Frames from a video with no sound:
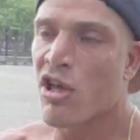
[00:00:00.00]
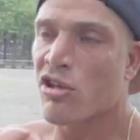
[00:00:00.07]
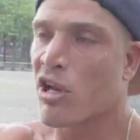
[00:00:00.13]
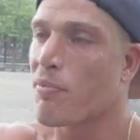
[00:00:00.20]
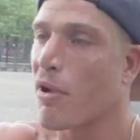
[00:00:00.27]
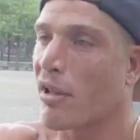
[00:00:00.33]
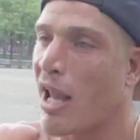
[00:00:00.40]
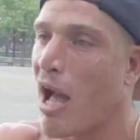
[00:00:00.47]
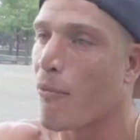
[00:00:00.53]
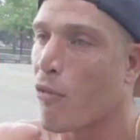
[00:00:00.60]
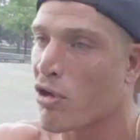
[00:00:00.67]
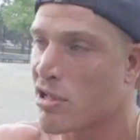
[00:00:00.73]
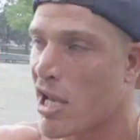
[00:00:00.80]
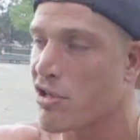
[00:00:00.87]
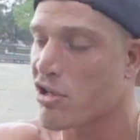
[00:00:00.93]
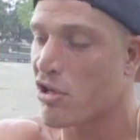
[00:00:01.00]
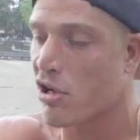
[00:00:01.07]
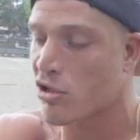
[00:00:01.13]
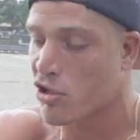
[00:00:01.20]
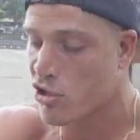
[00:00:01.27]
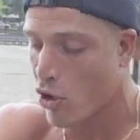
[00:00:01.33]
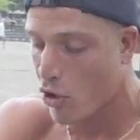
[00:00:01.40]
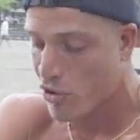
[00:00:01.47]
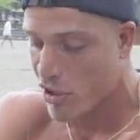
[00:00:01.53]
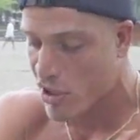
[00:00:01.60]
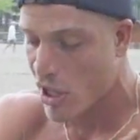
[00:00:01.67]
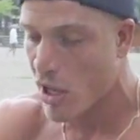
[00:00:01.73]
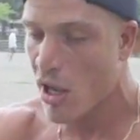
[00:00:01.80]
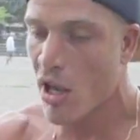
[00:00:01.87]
You're gonna put a lot more tension on the shoulders.